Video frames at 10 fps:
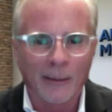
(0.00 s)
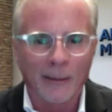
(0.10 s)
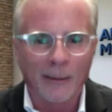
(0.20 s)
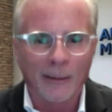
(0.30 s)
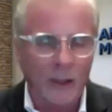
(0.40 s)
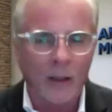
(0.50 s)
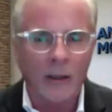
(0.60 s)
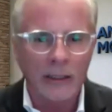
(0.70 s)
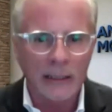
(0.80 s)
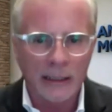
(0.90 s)
whatever
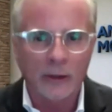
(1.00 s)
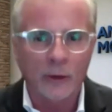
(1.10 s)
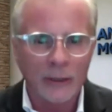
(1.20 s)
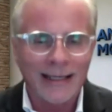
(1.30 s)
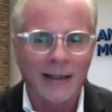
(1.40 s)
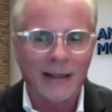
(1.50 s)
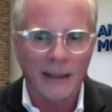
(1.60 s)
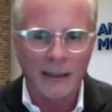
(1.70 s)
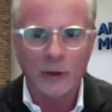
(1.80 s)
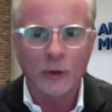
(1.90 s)
currency you're
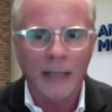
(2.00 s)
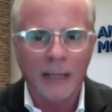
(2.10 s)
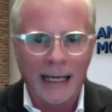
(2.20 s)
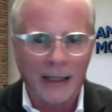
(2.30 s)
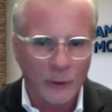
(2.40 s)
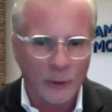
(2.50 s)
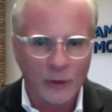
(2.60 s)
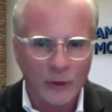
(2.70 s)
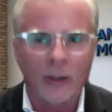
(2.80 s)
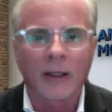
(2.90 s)
sending to pounds or
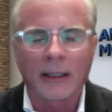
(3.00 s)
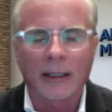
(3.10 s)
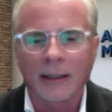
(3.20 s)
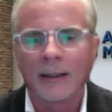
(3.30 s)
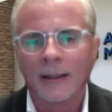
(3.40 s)
sterling